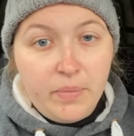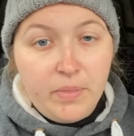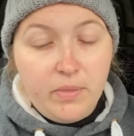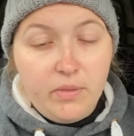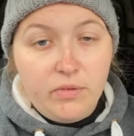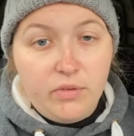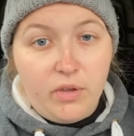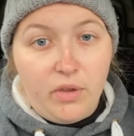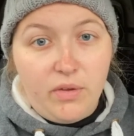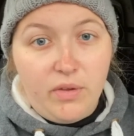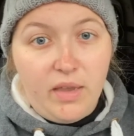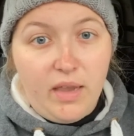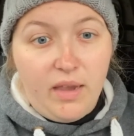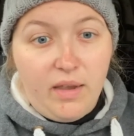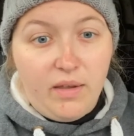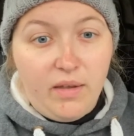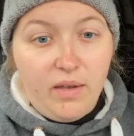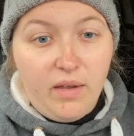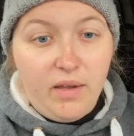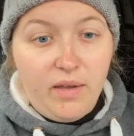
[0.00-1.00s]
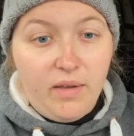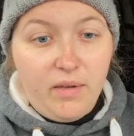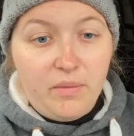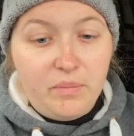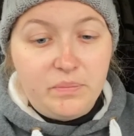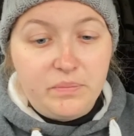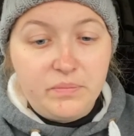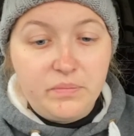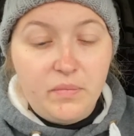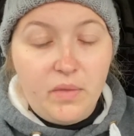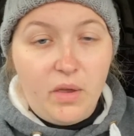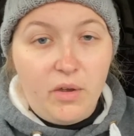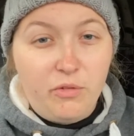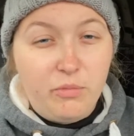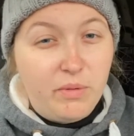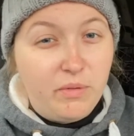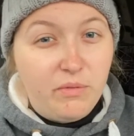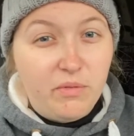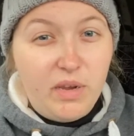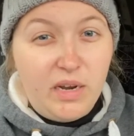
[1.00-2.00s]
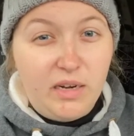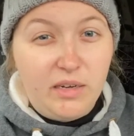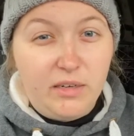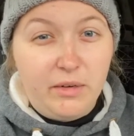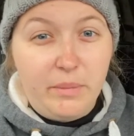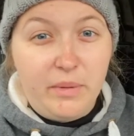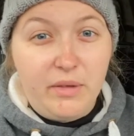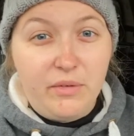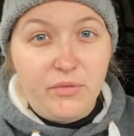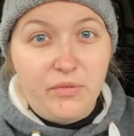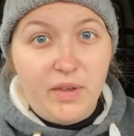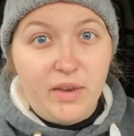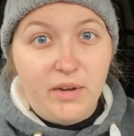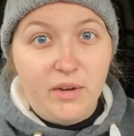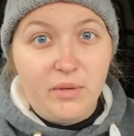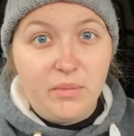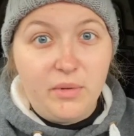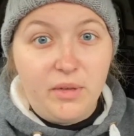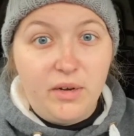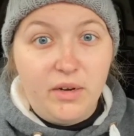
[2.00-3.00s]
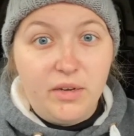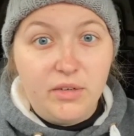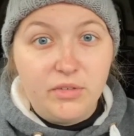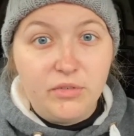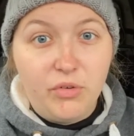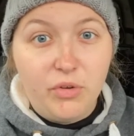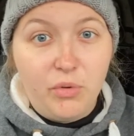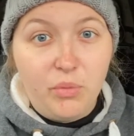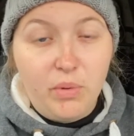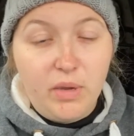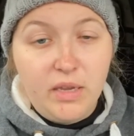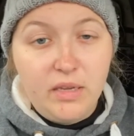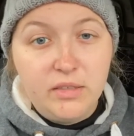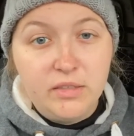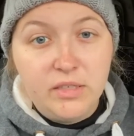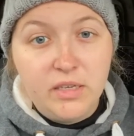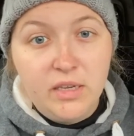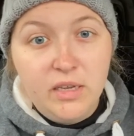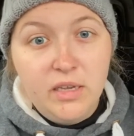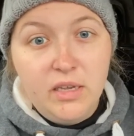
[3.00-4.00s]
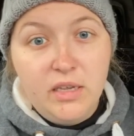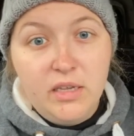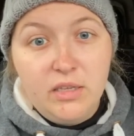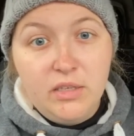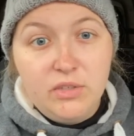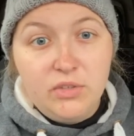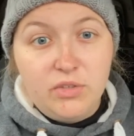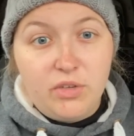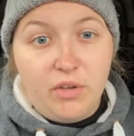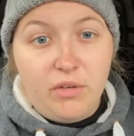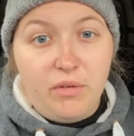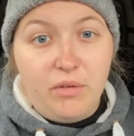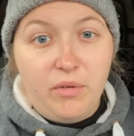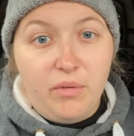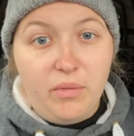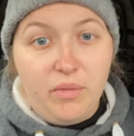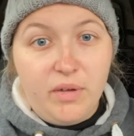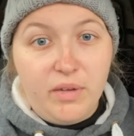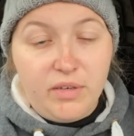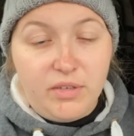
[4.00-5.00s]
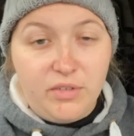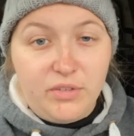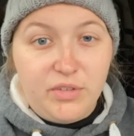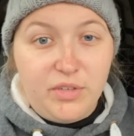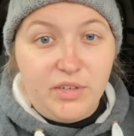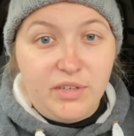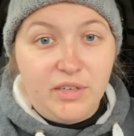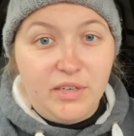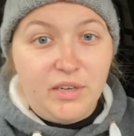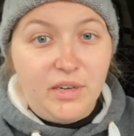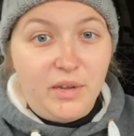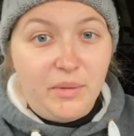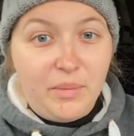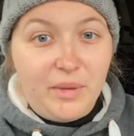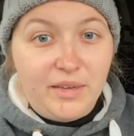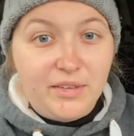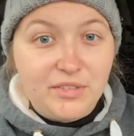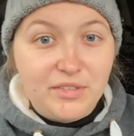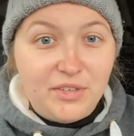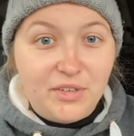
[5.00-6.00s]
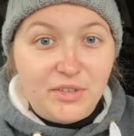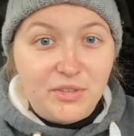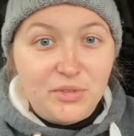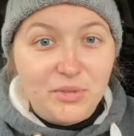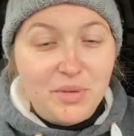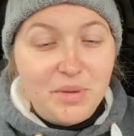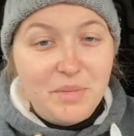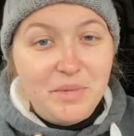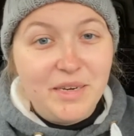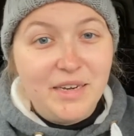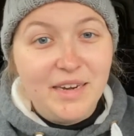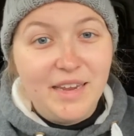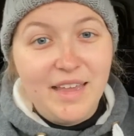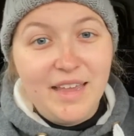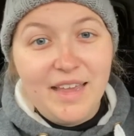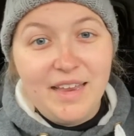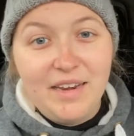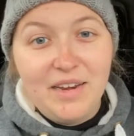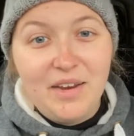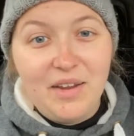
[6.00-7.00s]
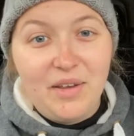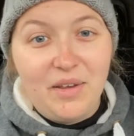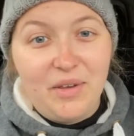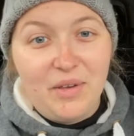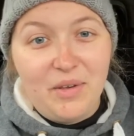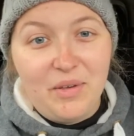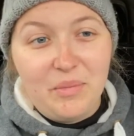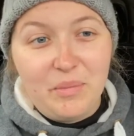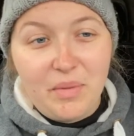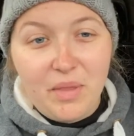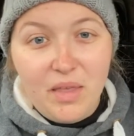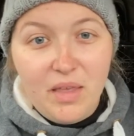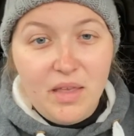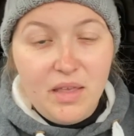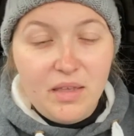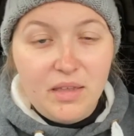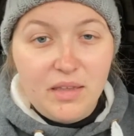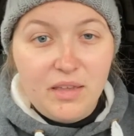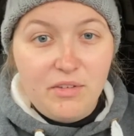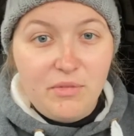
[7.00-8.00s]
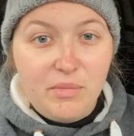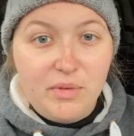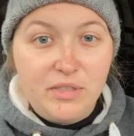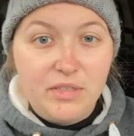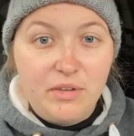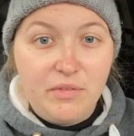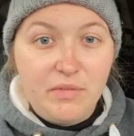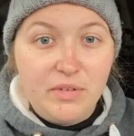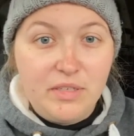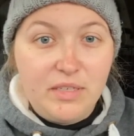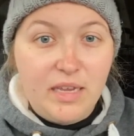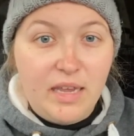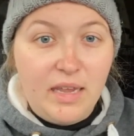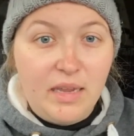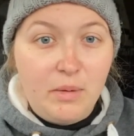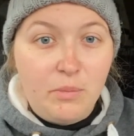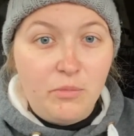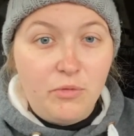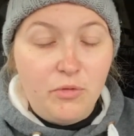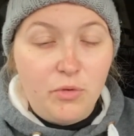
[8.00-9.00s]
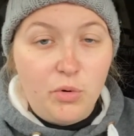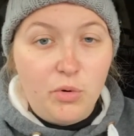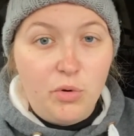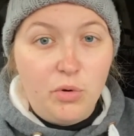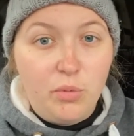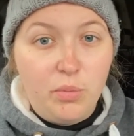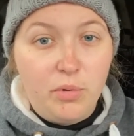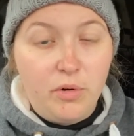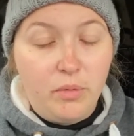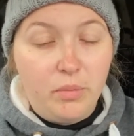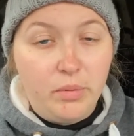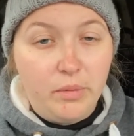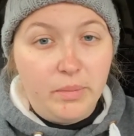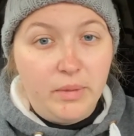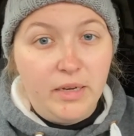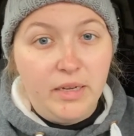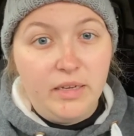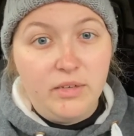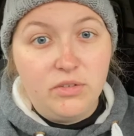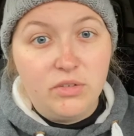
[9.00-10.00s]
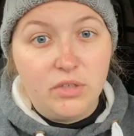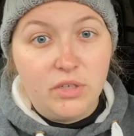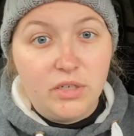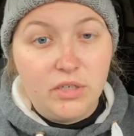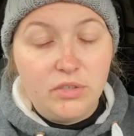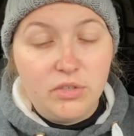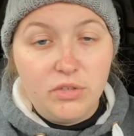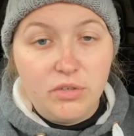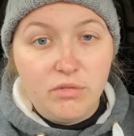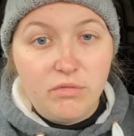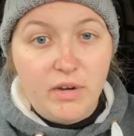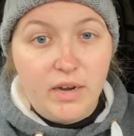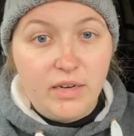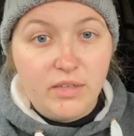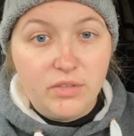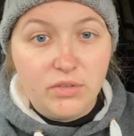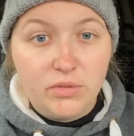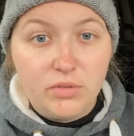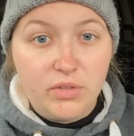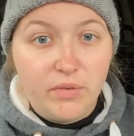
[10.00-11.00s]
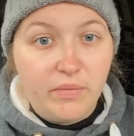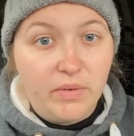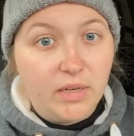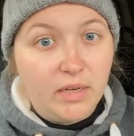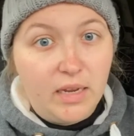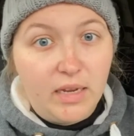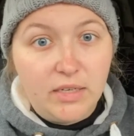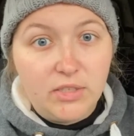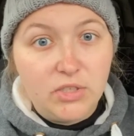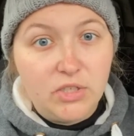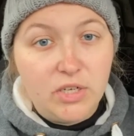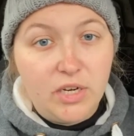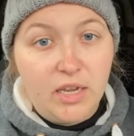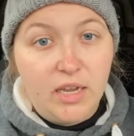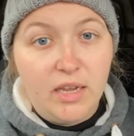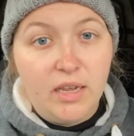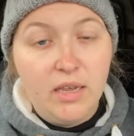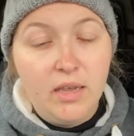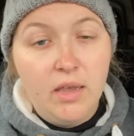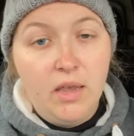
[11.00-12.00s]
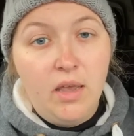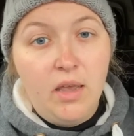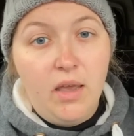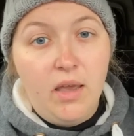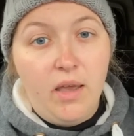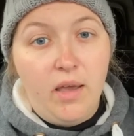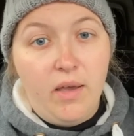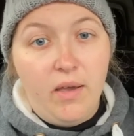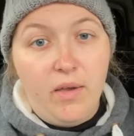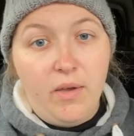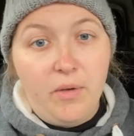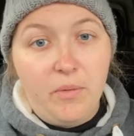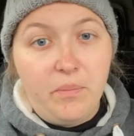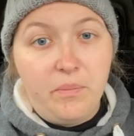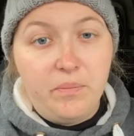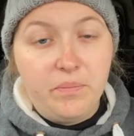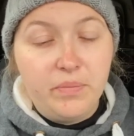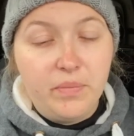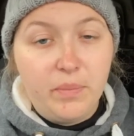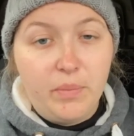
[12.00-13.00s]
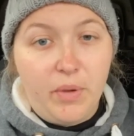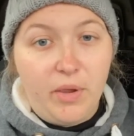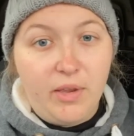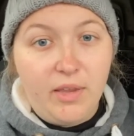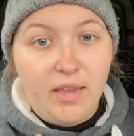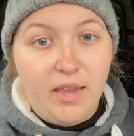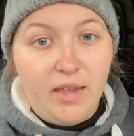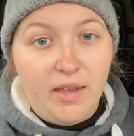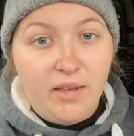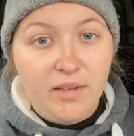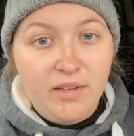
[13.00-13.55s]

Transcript: So yeah, I've been feeling a bit fed up the last few weeks, so I decided I better start swimming again. Give me something to aim for, probably try and do a race or something next year. But yeah,